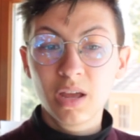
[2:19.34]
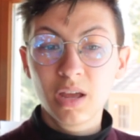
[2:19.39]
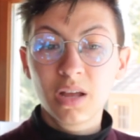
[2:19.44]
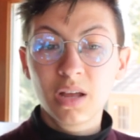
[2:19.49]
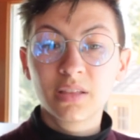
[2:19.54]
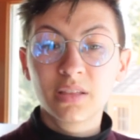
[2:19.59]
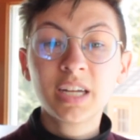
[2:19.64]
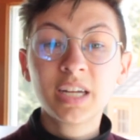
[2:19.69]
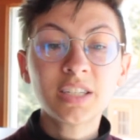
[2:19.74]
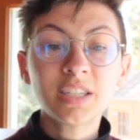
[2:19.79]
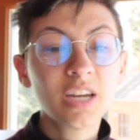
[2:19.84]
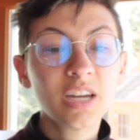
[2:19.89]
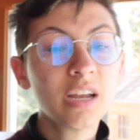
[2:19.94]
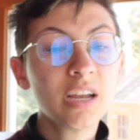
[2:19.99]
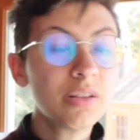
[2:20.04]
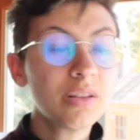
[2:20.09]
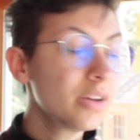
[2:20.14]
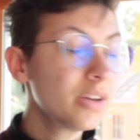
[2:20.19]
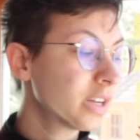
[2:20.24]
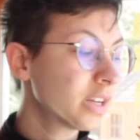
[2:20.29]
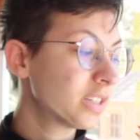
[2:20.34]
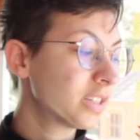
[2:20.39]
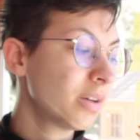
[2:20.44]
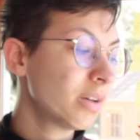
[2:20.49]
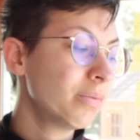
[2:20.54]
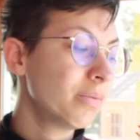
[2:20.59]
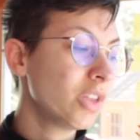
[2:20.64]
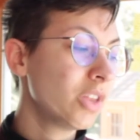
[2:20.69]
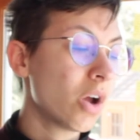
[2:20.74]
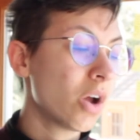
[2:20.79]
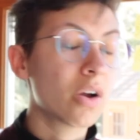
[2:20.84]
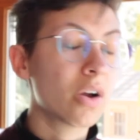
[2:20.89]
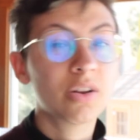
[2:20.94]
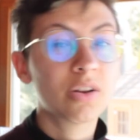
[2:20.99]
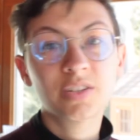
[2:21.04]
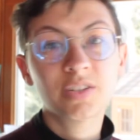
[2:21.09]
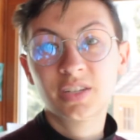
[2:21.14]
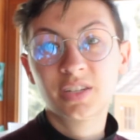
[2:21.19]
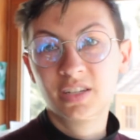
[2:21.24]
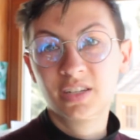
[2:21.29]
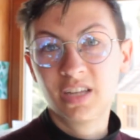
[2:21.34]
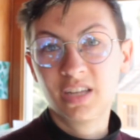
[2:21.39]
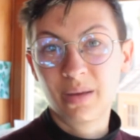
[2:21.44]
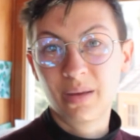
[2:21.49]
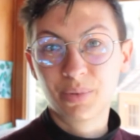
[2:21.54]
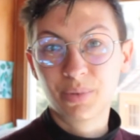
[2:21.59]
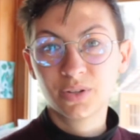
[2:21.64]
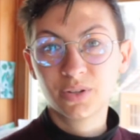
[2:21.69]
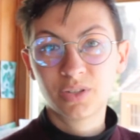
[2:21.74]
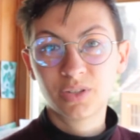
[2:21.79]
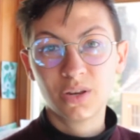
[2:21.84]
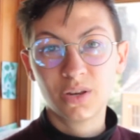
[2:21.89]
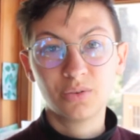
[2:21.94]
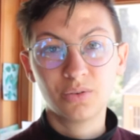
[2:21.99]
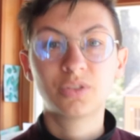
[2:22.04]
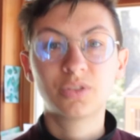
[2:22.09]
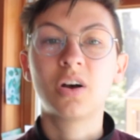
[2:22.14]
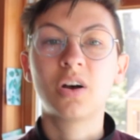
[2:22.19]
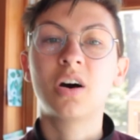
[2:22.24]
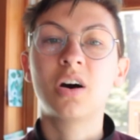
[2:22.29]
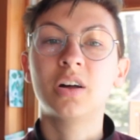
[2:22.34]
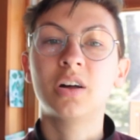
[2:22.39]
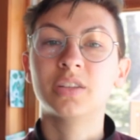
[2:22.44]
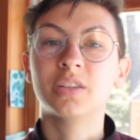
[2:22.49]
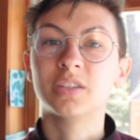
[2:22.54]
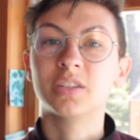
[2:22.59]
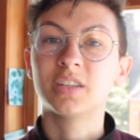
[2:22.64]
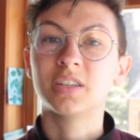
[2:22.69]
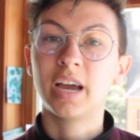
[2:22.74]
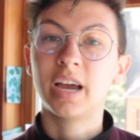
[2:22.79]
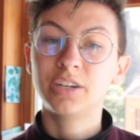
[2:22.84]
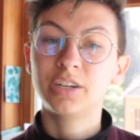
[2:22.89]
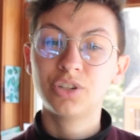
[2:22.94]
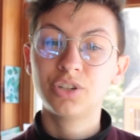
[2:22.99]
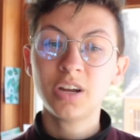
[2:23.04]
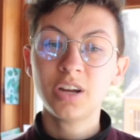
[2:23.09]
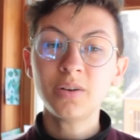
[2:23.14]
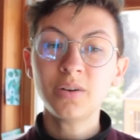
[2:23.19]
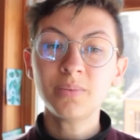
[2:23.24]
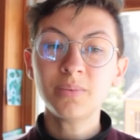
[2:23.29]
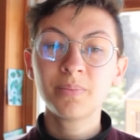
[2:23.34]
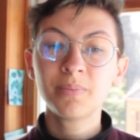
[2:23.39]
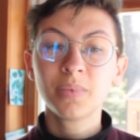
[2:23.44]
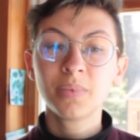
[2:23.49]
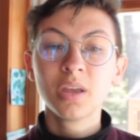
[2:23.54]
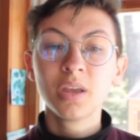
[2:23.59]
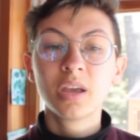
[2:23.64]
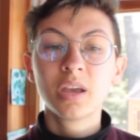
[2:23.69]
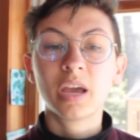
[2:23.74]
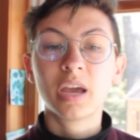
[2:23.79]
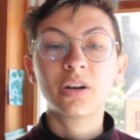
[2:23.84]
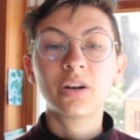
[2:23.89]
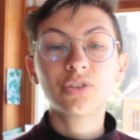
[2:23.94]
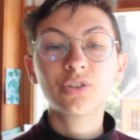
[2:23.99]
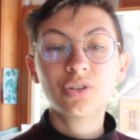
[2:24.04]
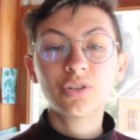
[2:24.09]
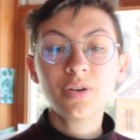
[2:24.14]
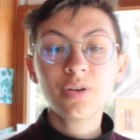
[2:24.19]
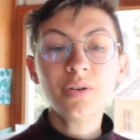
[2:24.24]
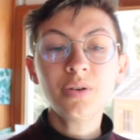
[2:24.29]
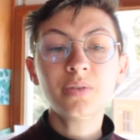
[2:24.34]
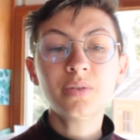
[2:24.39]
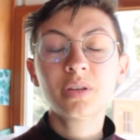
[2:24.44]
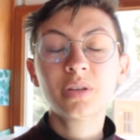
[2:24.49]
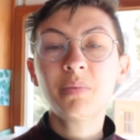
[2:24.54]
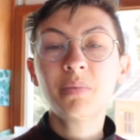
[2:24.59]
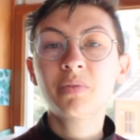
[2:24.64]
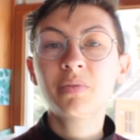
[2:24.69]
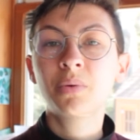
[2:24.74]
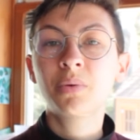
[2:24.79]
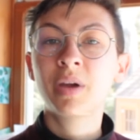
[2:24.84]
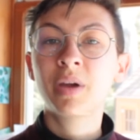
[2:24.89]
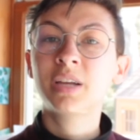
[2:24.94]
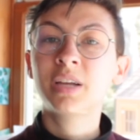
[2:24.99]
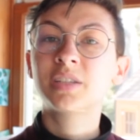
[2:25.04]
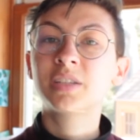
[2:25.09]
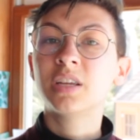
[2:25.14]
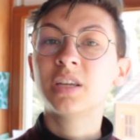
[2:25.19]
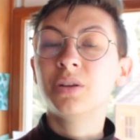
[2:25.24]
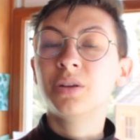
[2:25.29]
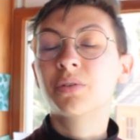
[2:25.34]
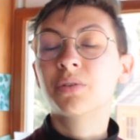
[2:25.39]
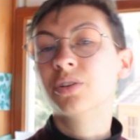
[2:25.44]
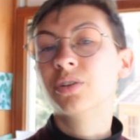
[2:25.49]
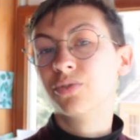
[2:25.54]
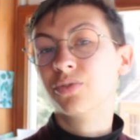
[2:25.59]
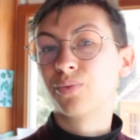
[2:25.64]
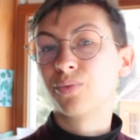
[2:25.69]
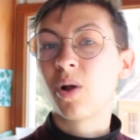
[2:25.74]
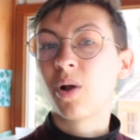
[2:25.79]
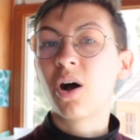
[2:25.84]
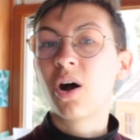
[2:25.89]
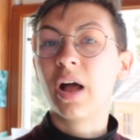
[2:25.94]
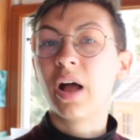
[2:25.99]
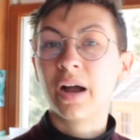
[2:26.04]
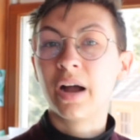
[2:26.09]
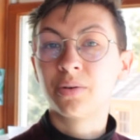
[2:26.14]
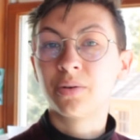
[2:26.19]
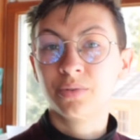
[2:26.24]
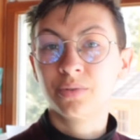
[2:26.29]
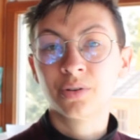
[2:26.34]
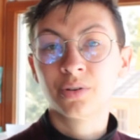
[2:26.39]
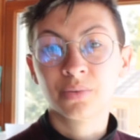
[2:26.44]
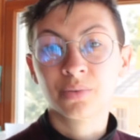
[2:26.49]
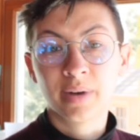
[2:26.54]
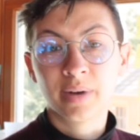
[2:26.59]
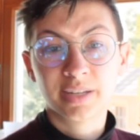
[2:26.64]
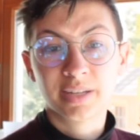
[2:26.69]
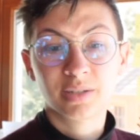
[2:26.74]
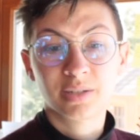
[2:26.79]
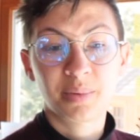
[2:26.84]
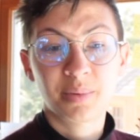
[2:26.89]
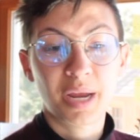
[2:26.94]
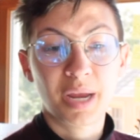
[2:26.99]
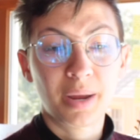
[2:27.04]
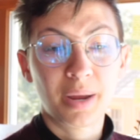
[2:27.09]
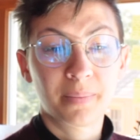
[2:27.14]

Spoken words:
Let's take a look at some of the artist examples that you saw on the slideshow, and I'll show you some of the ways that you can draw out your recipe.